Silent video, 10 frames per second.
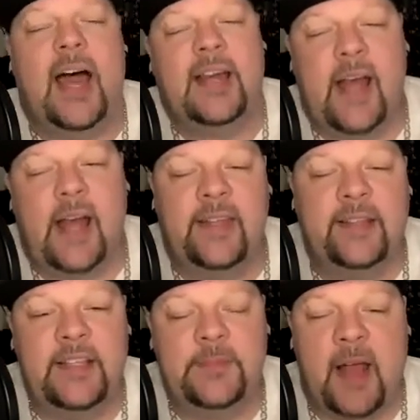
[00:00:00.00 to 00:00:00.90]
I think
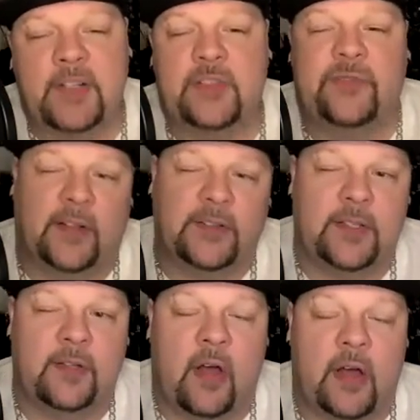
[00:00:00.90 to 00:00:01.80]
these matches felt a
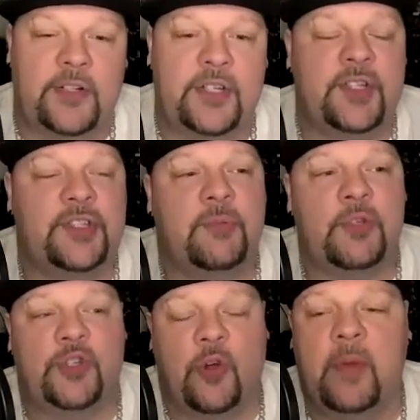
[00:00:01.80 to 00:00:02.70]
little longer just because there were
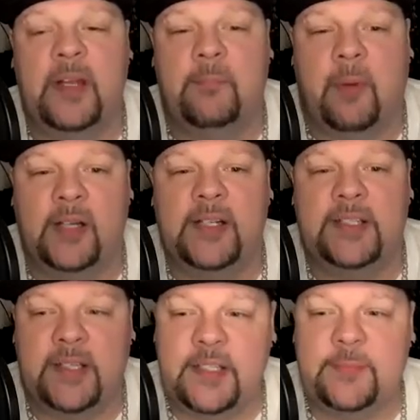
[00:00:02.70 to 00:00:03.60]
so many bodies
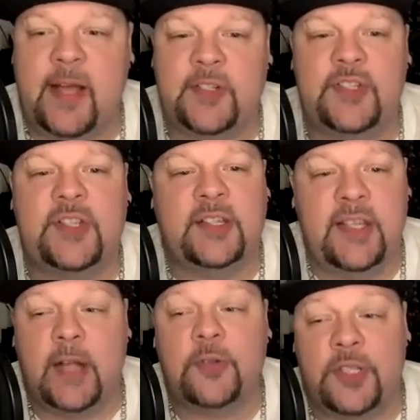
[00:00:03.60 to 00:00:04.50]
in these matches that the
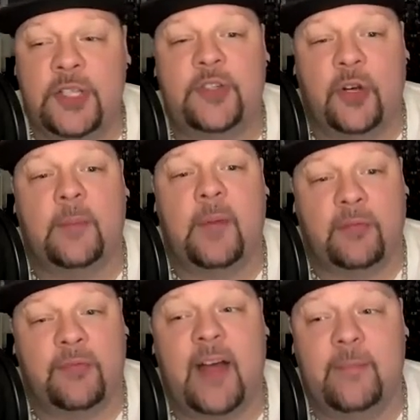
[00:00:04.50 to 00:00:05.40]
entrances took about
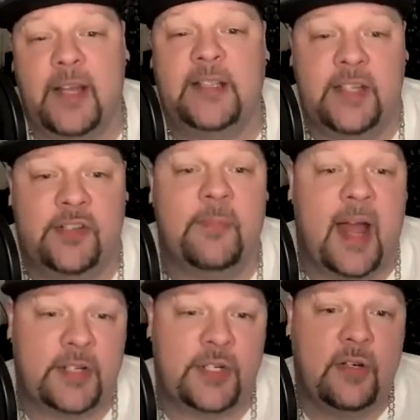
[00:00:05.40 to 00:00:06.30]
5 minutes each
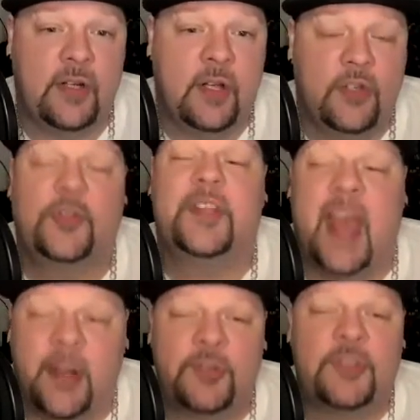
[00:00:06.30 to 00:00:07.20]
match. So the
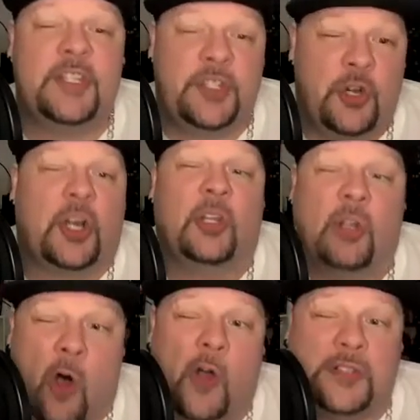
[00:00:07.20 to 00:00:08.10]
entrances took a
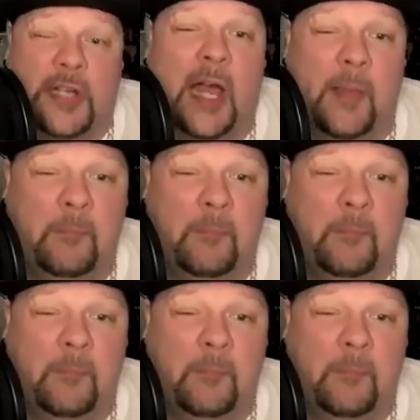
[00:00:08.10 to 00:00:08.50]
long time.